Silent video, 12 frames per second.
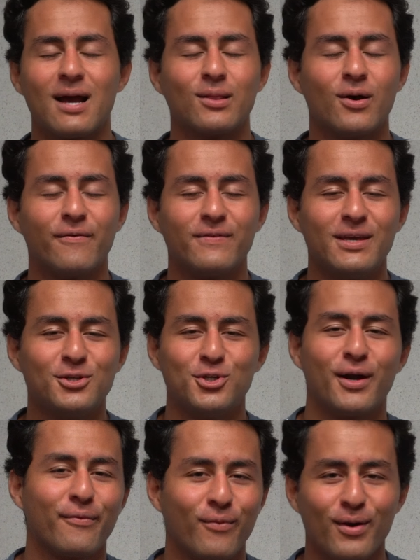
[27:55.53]
I love each
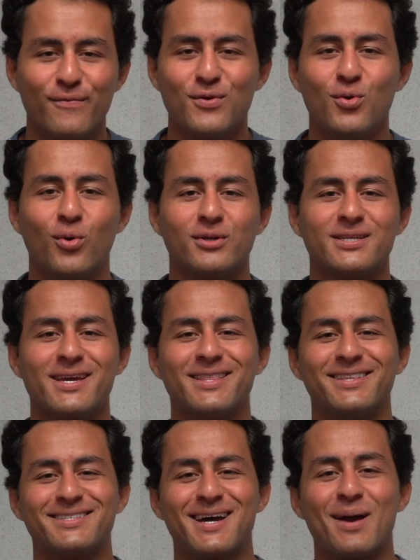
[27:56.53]
and every one of you who are
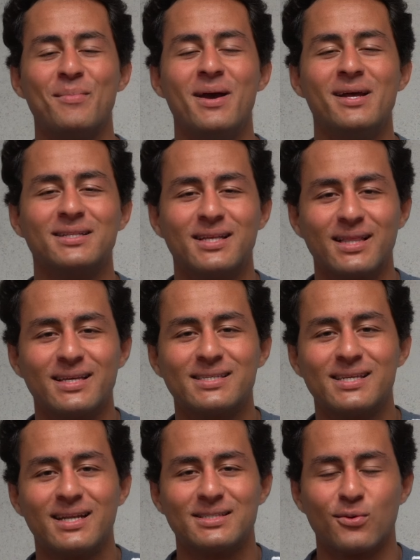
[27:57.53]
taking the time to
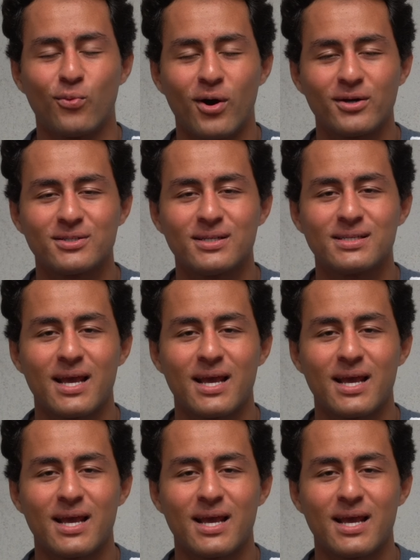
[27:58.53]
listen and to watch this,